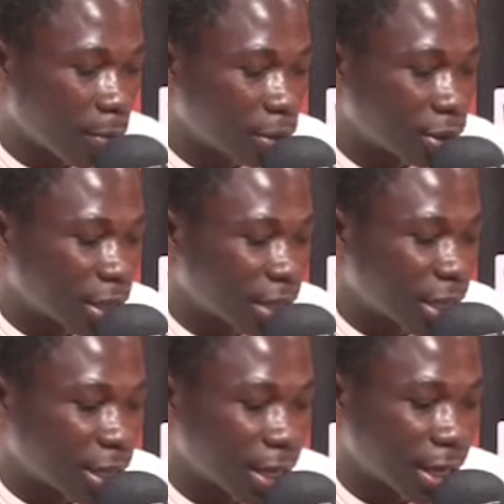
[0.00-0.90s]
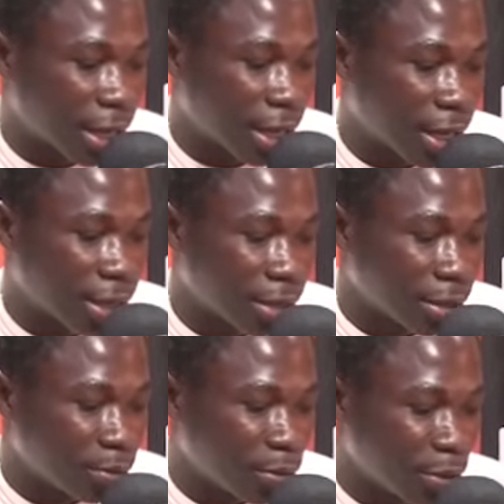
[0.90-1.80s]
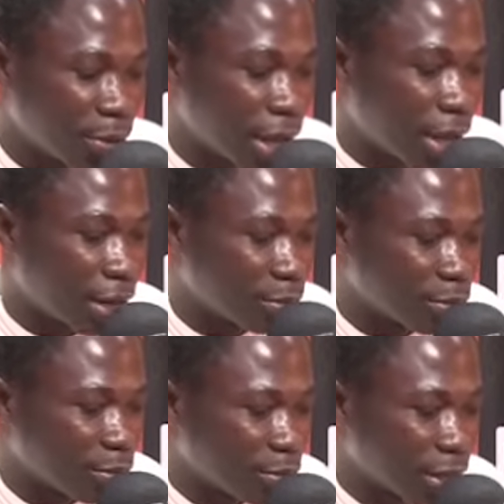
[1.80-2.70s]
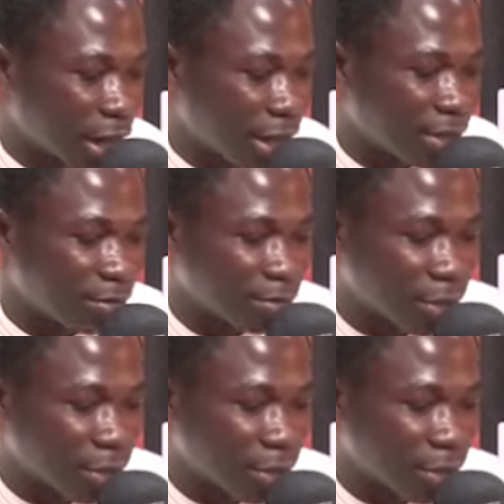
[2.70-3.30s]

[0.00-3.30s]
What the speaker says: was a skater na. Bibia like